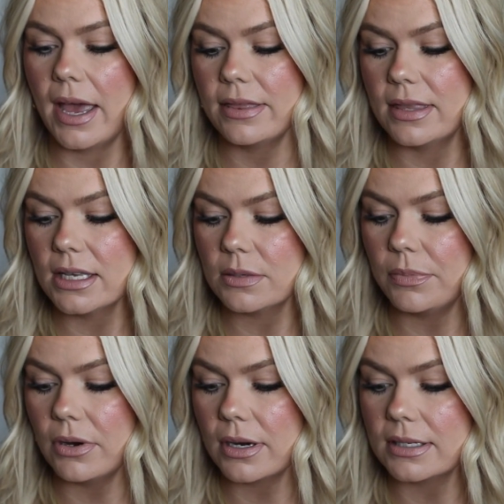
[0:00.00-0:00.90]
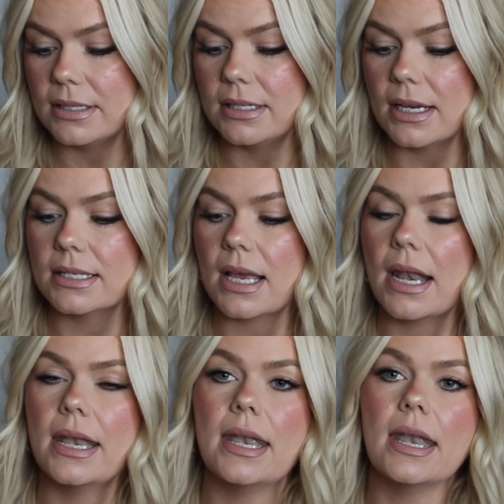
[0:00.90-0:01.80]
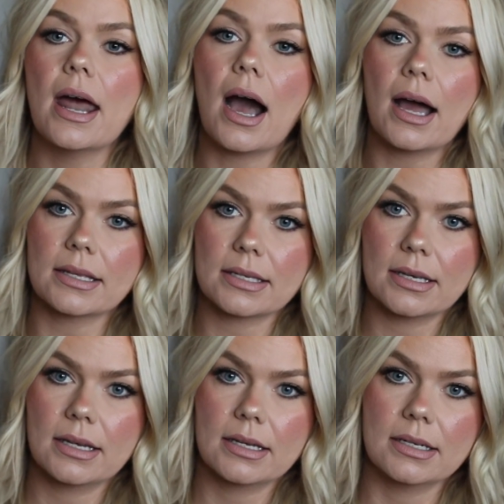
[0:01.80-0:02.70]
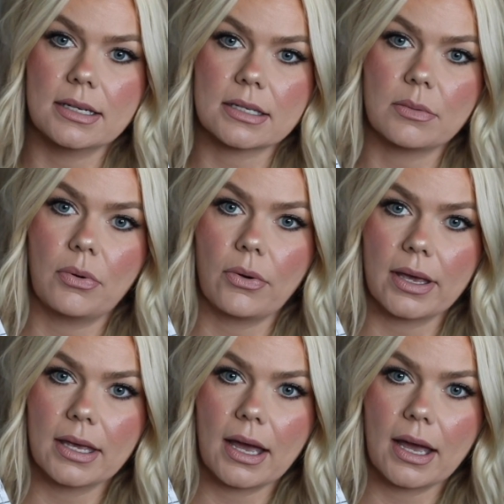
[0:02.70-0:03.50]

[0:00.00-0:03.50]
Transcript: And this book does not disappoint.